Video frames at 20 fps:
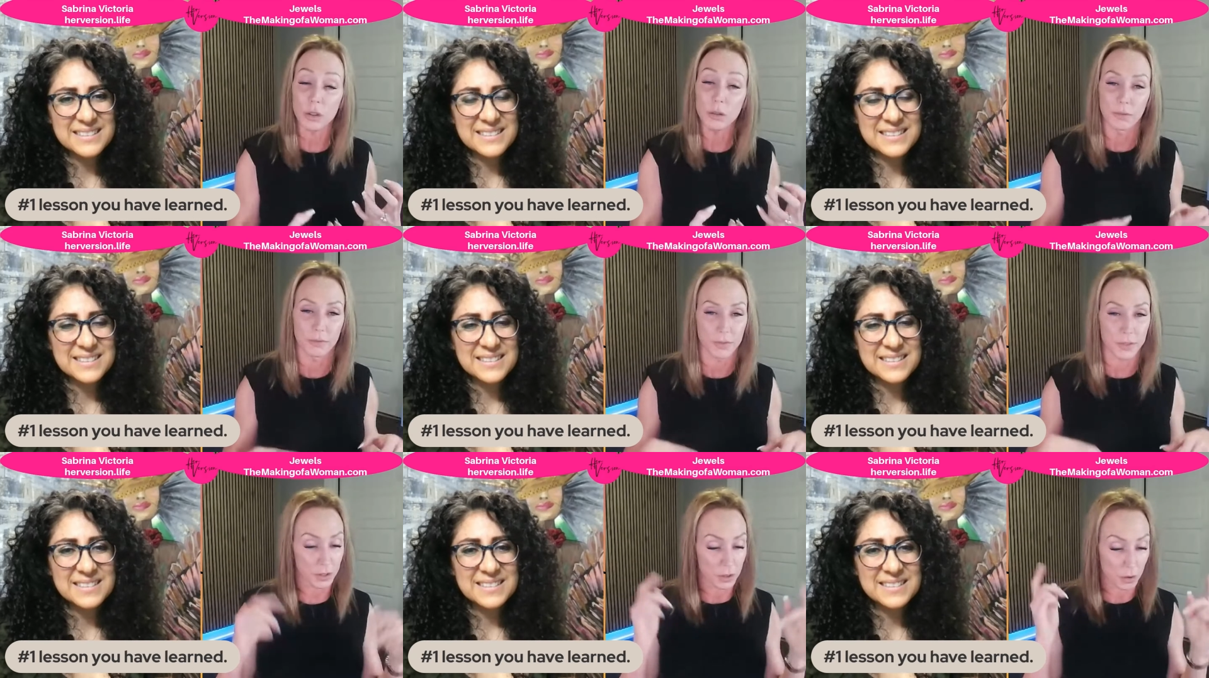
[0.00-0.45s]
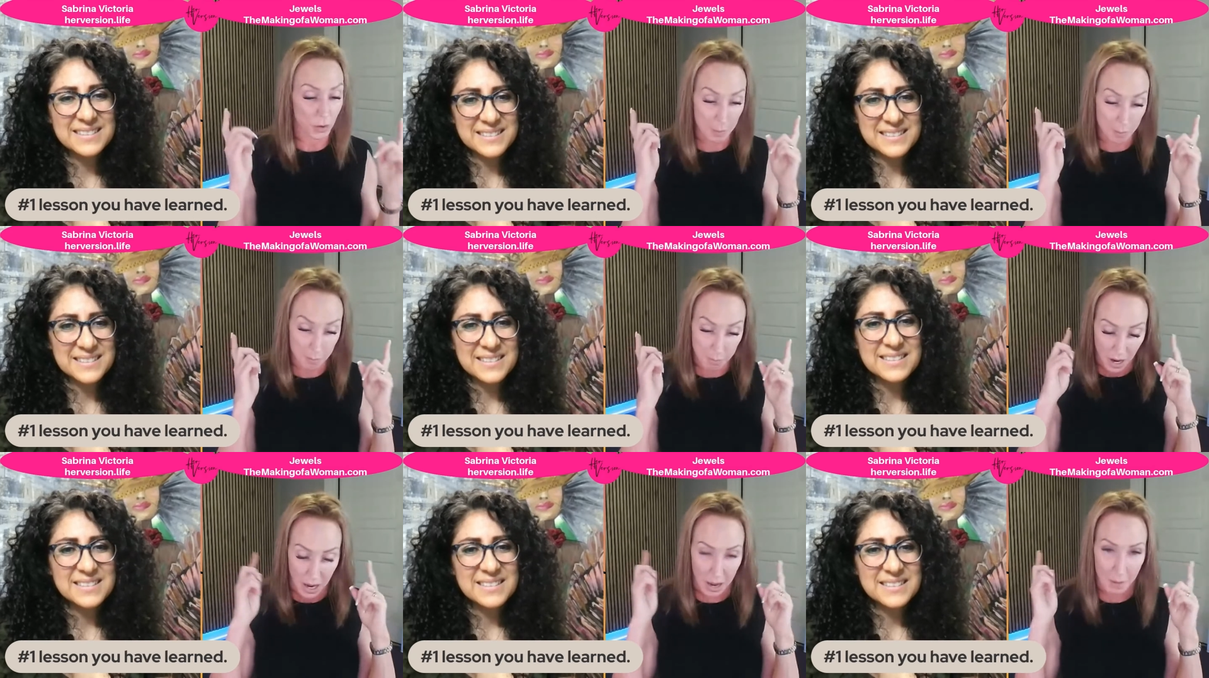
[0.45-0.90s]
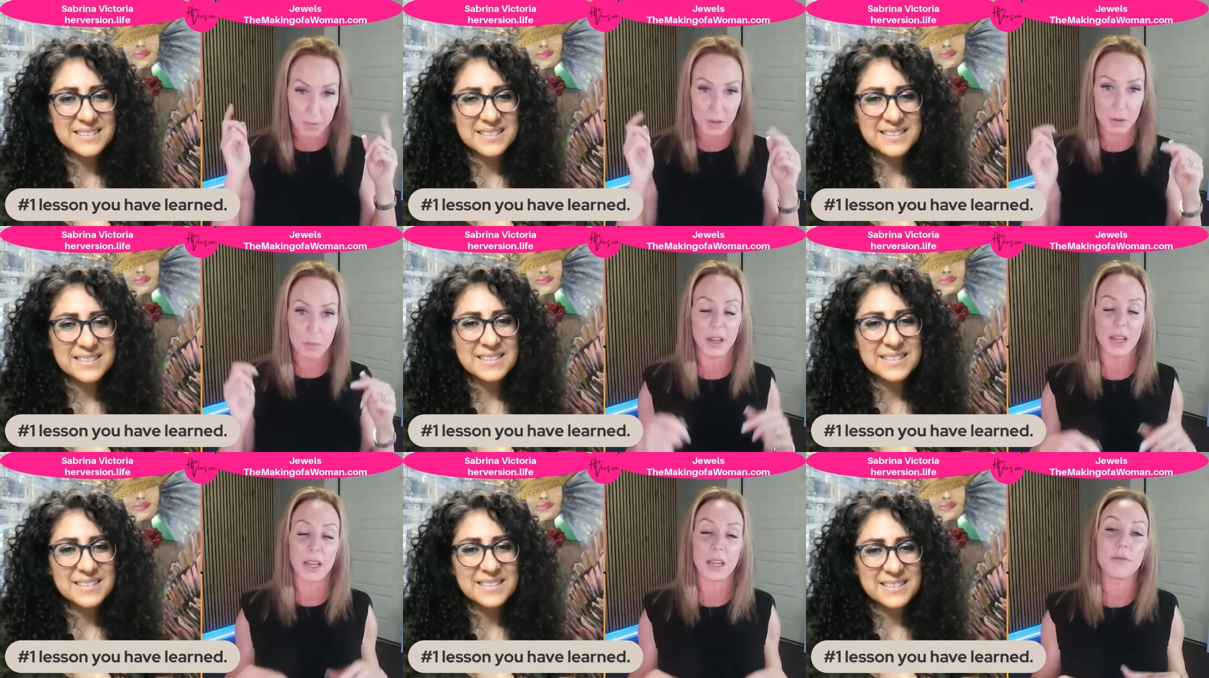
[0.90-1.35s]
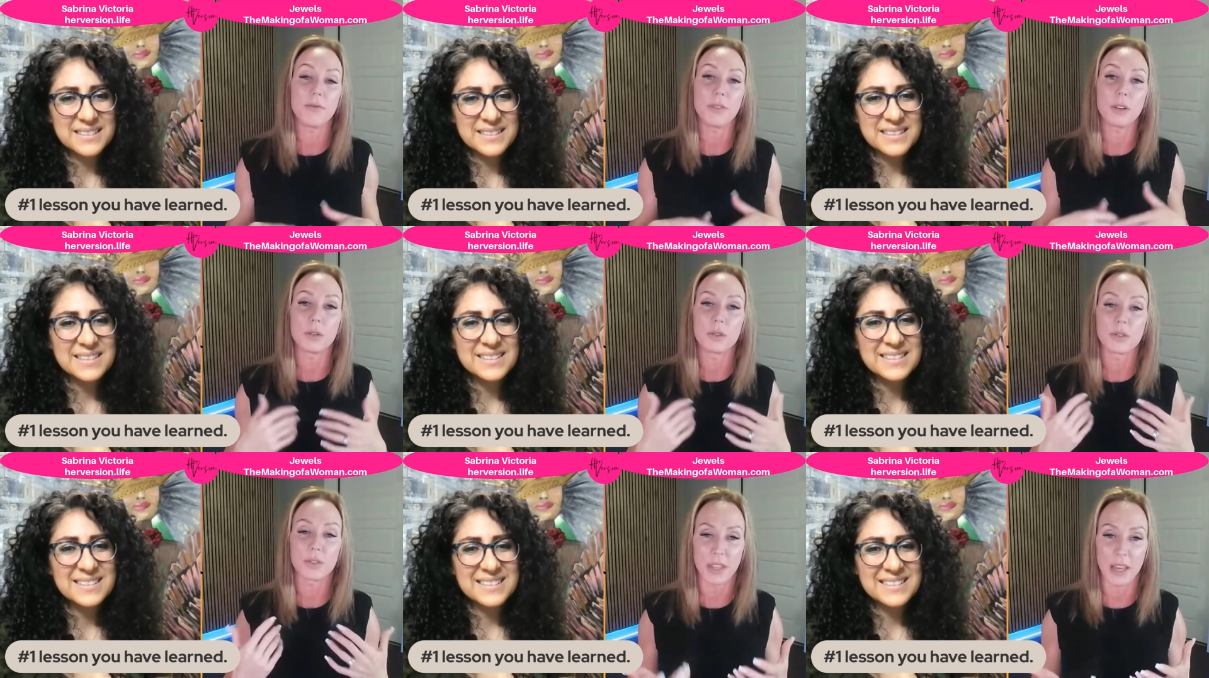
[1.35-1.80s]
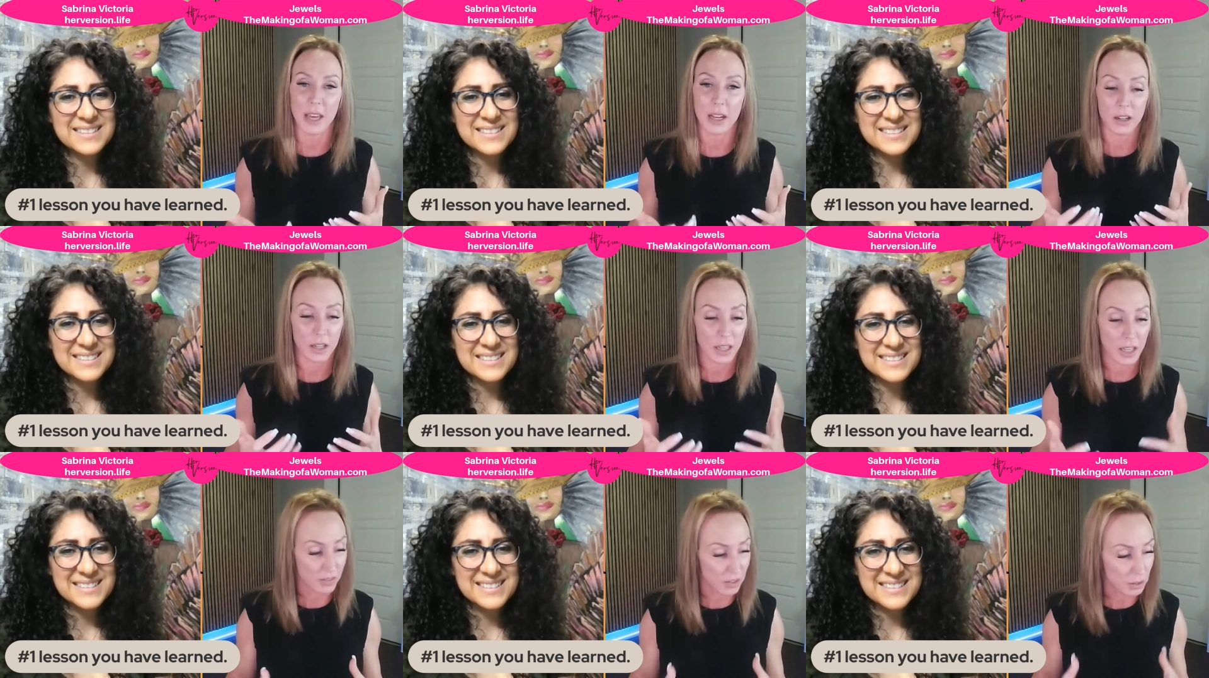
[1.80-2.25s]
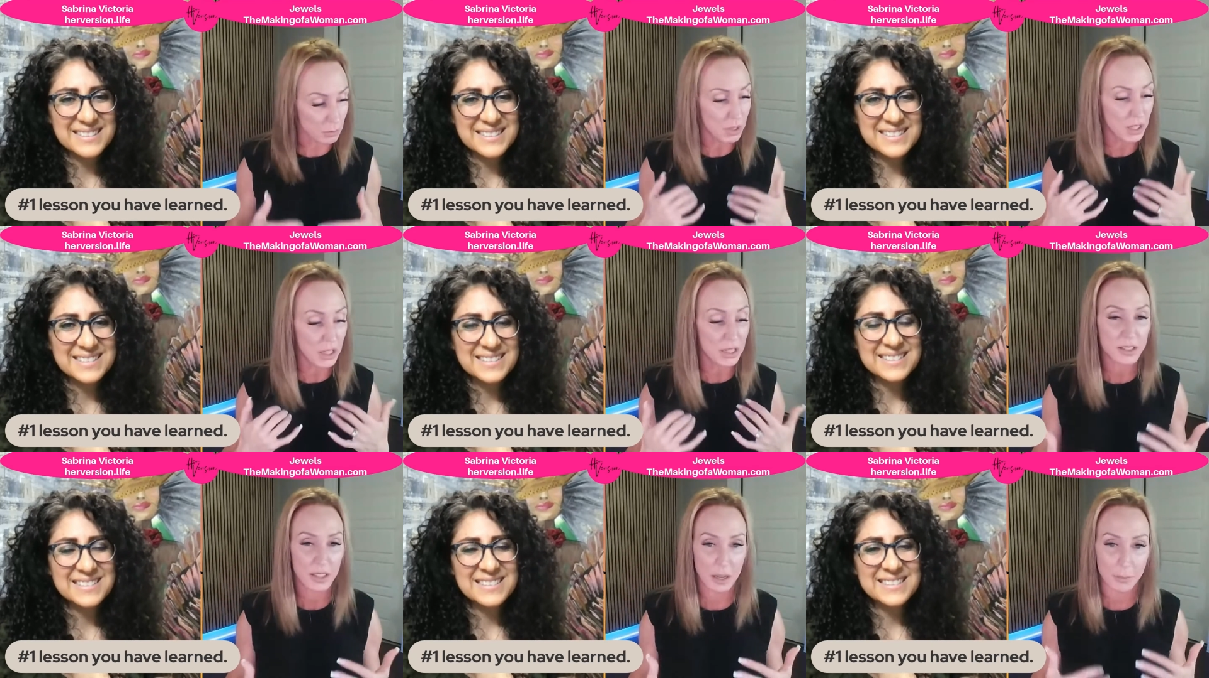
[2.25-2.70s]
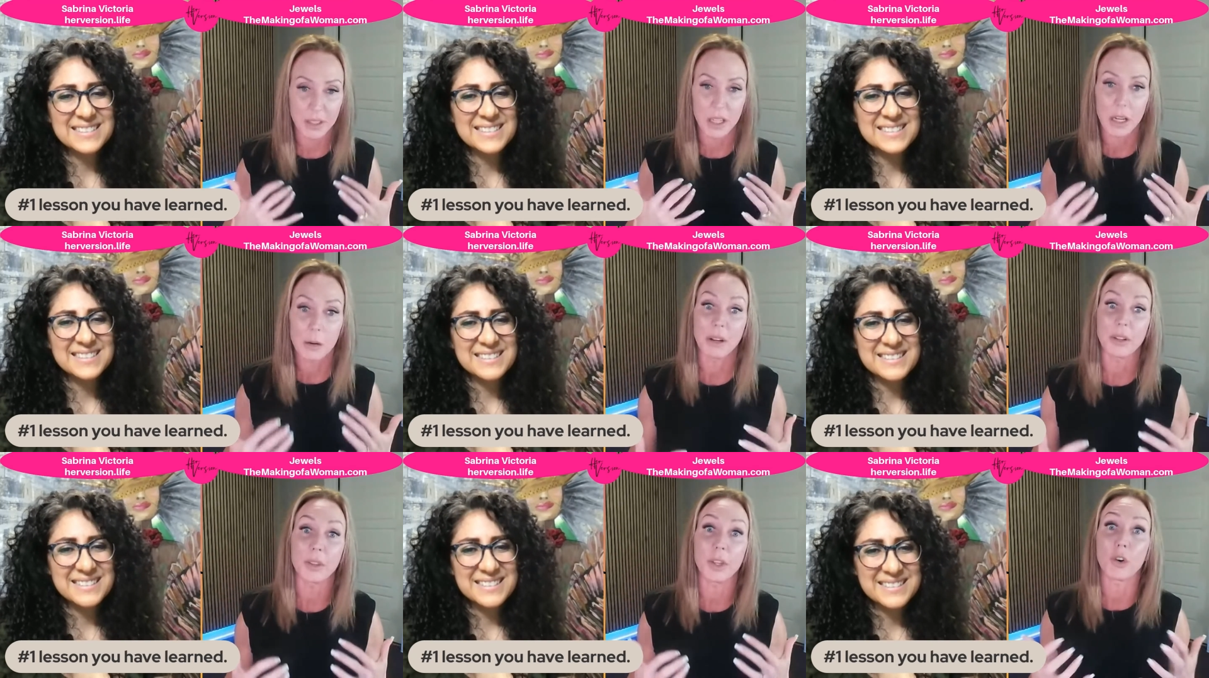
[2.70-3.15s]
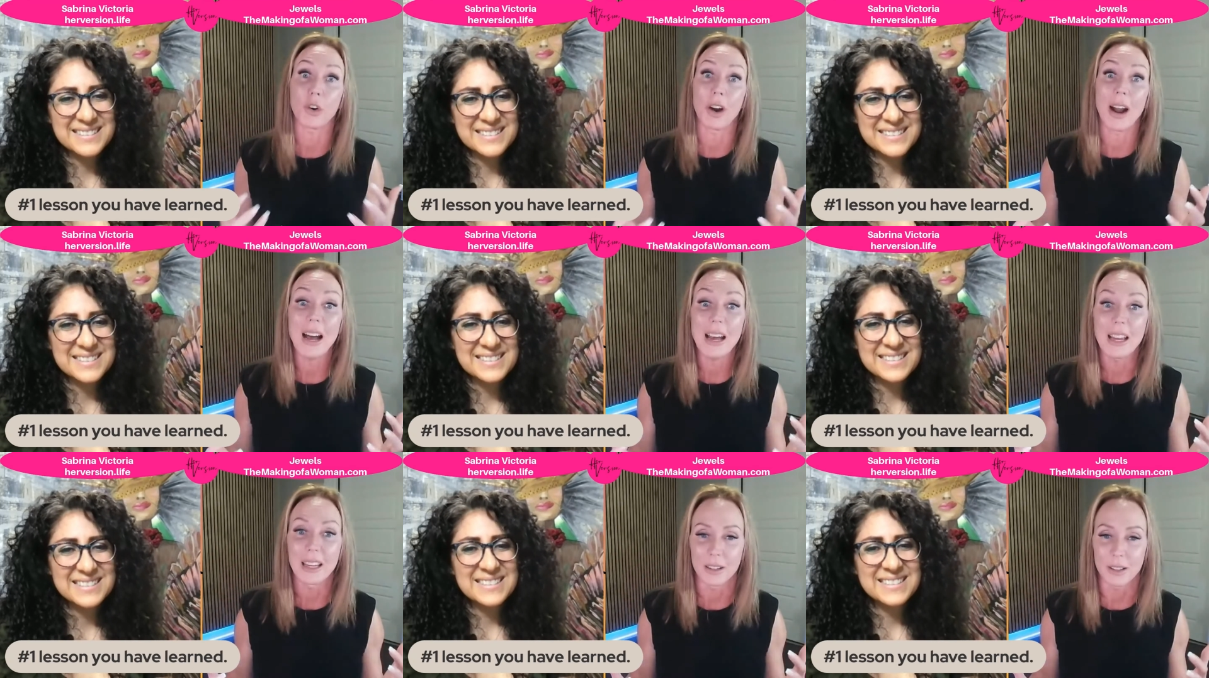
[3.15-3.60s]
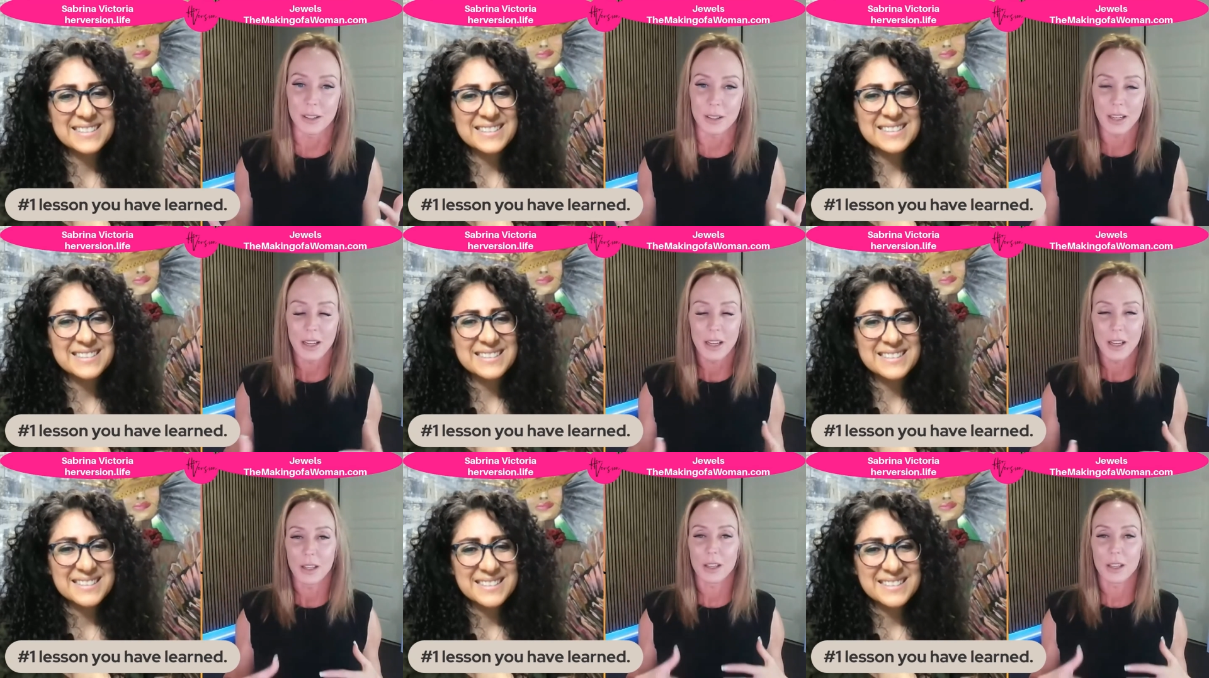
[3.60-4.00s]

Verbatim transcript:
Speaker 1: oomph. And so I pop in my headphones that are giving me something about the grind,